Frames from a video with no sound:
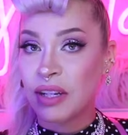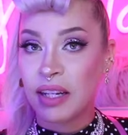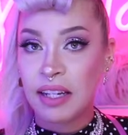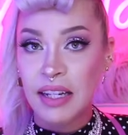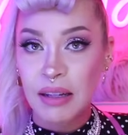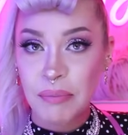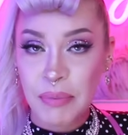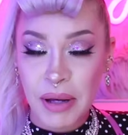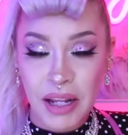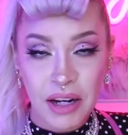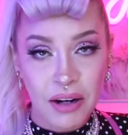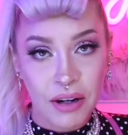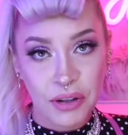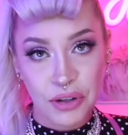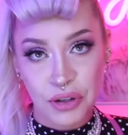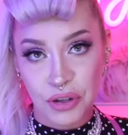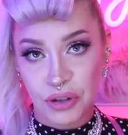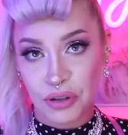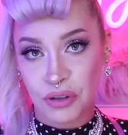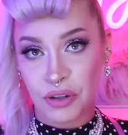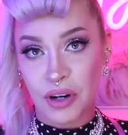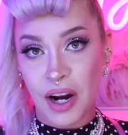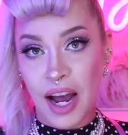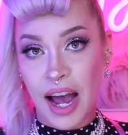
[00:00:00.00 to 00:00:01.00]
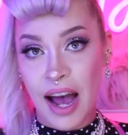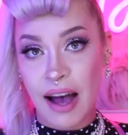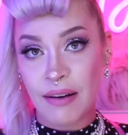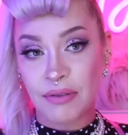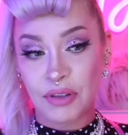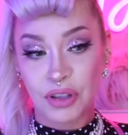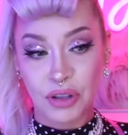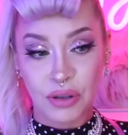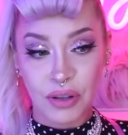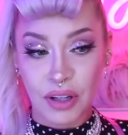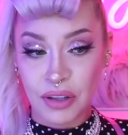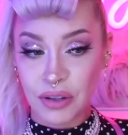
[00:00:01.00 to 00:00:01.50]
getting better at your
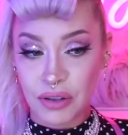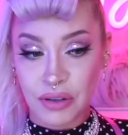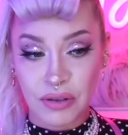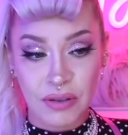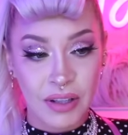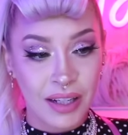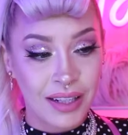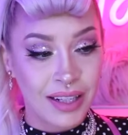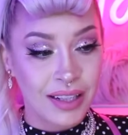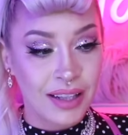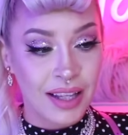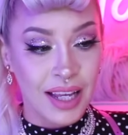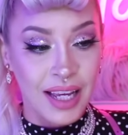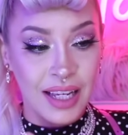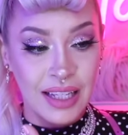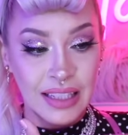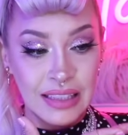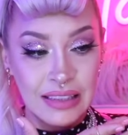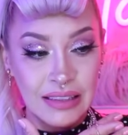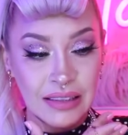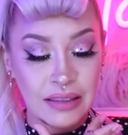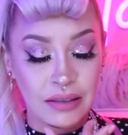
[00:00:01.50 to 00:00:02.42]
craft. You're understanding like,